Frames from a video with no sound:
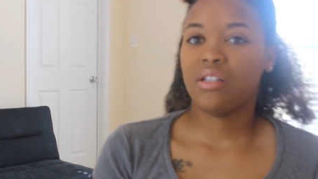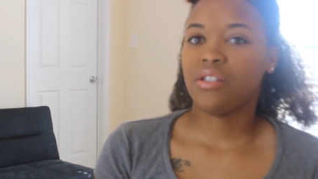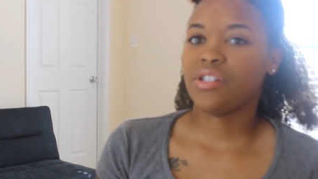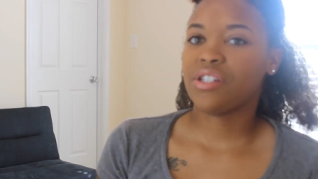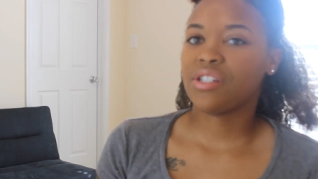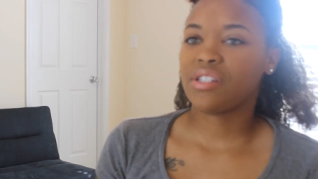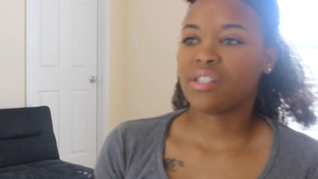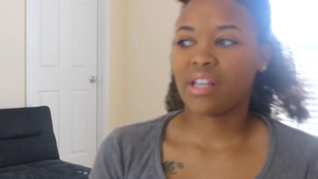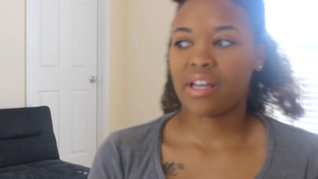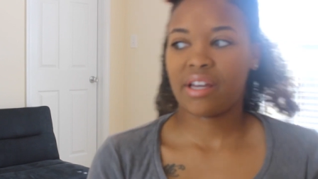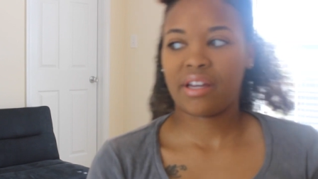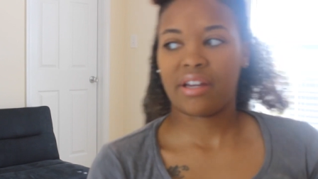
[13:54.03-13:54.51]

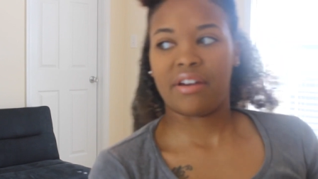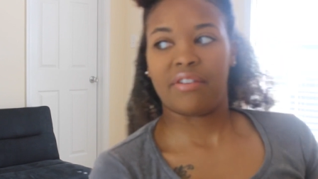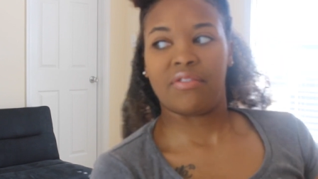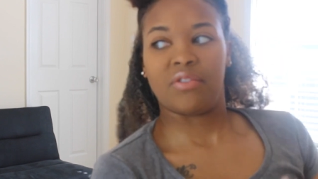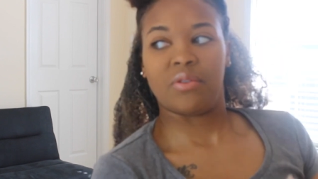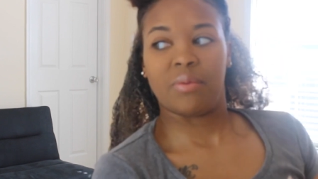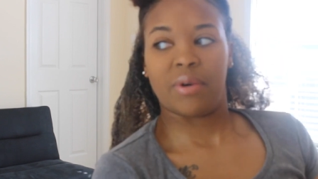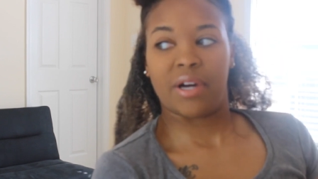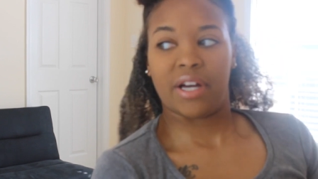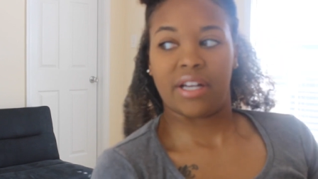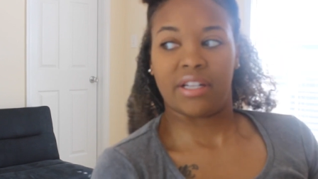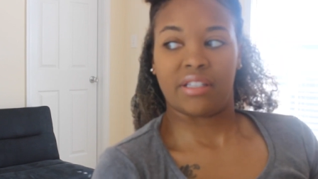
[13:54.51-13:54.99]
Just like
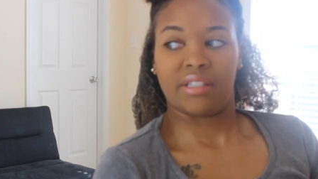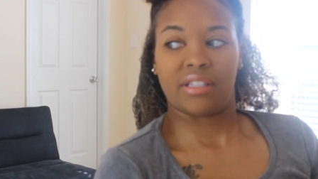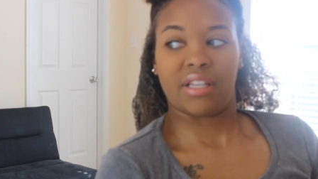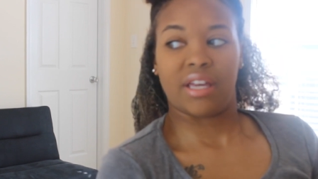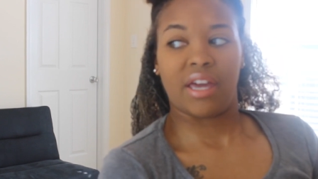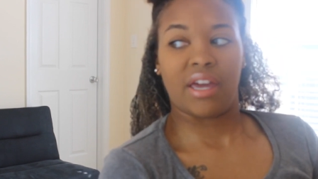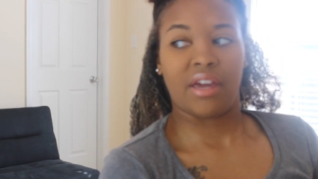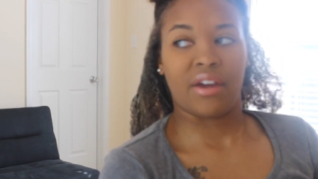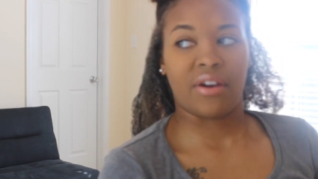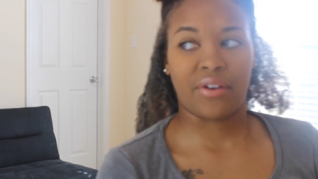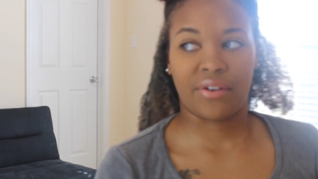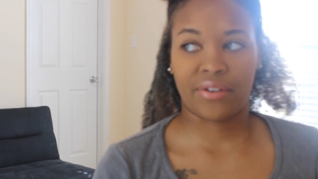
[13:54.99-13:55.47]
everybody's
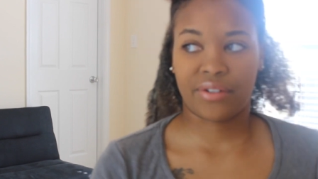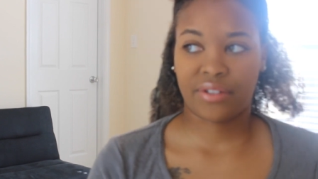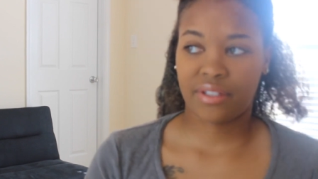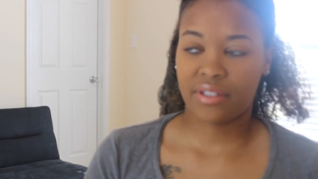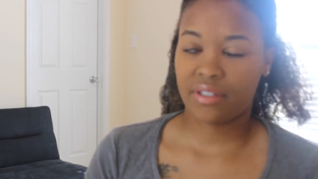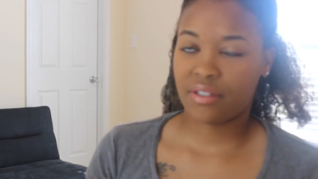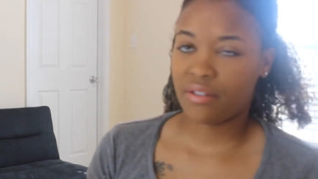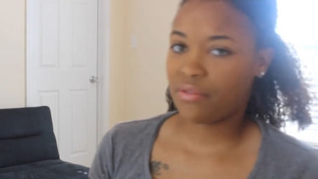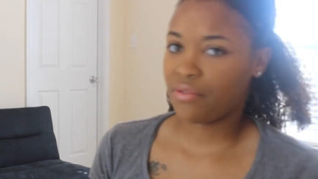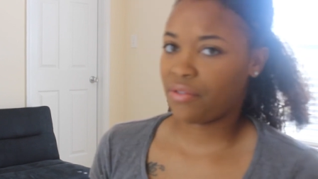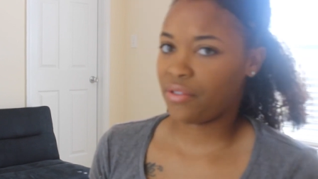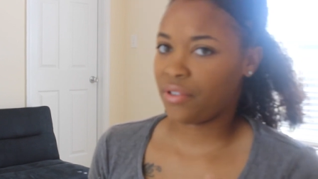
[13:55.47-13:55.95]
hair is
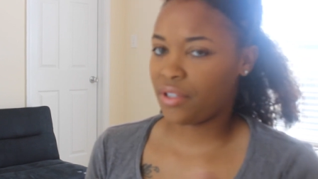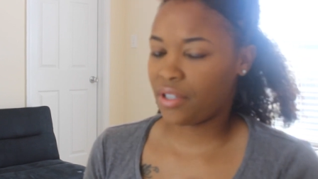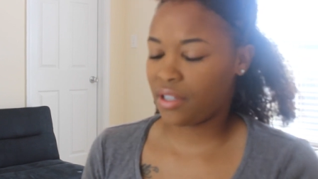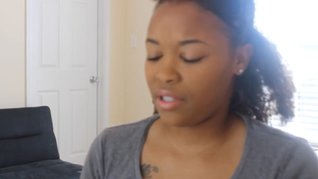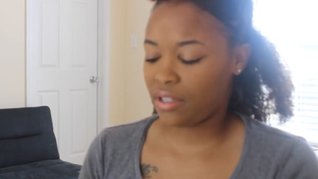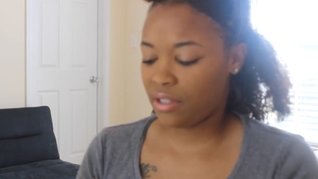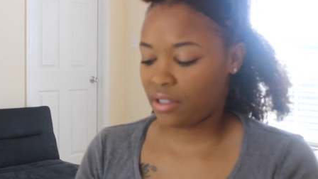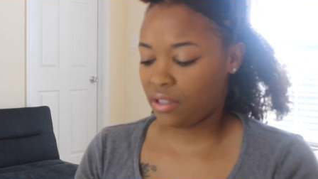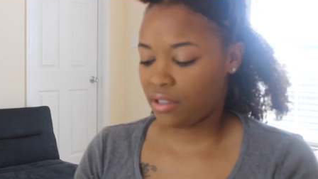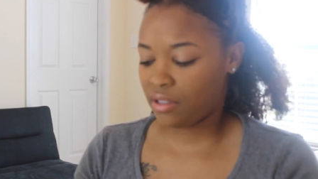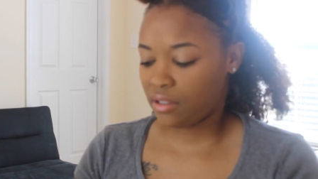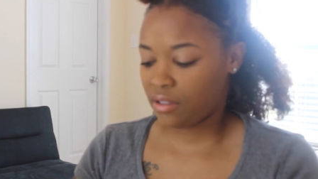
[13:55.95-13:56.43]

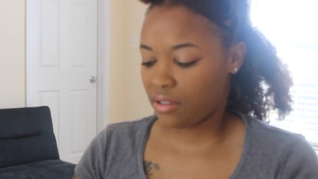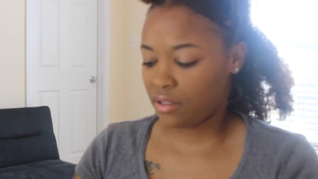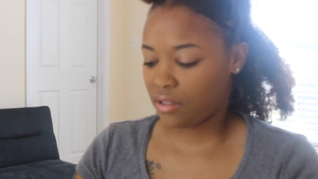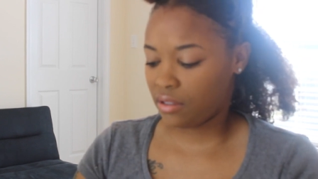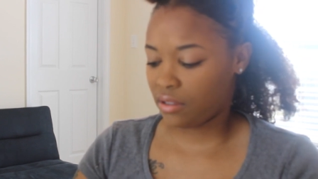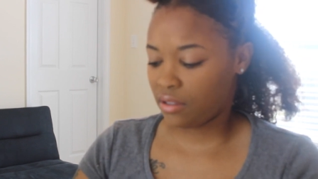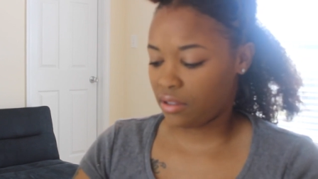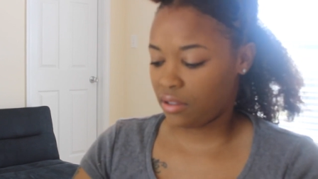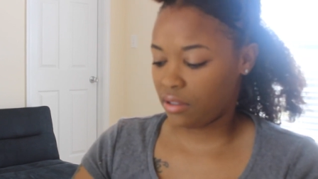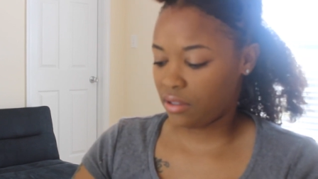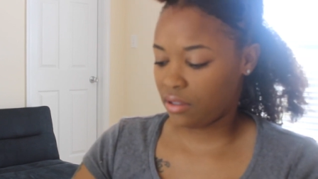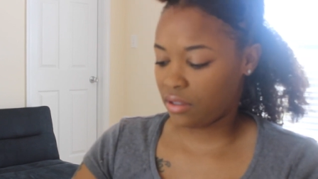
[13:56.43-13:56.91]
different
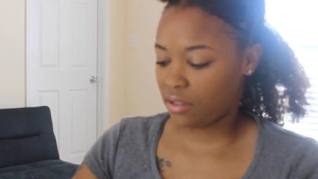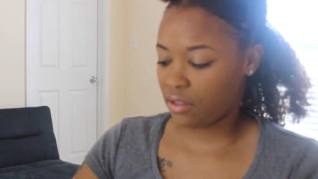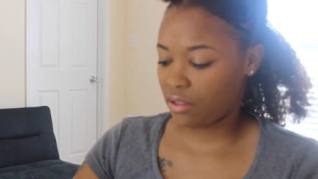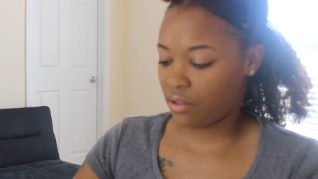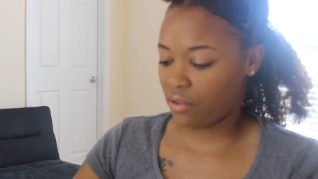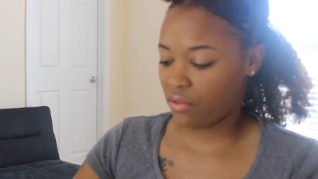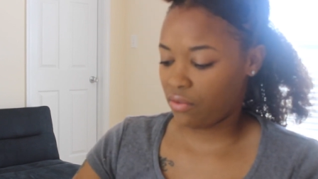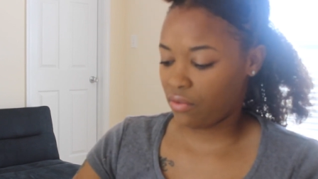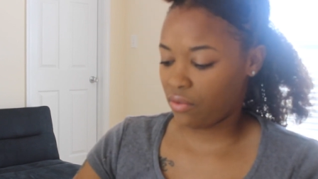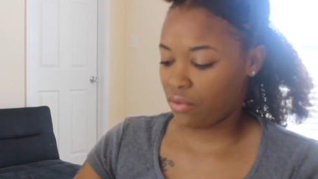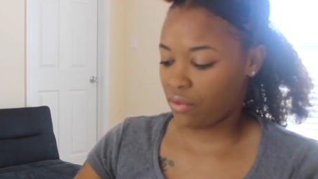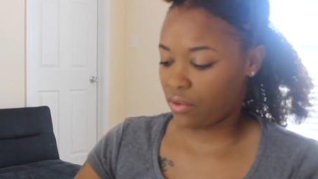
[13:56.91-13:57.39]
and
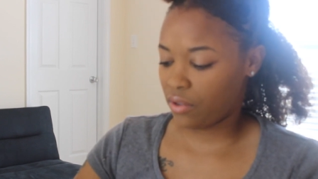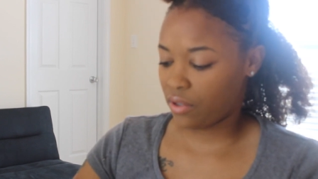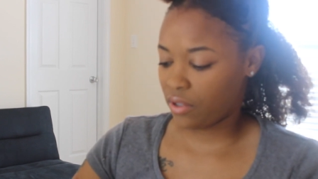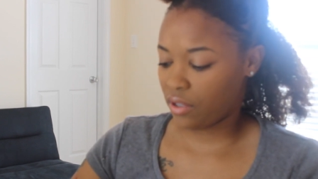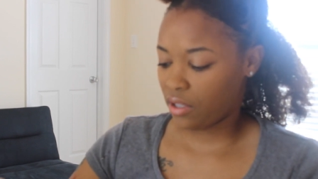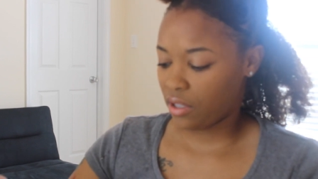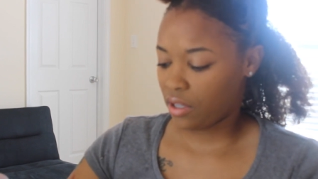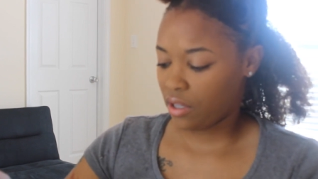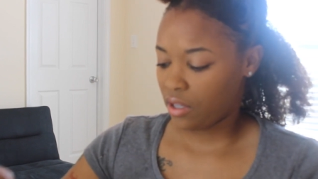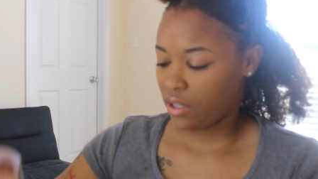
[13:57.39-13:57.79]
so forth.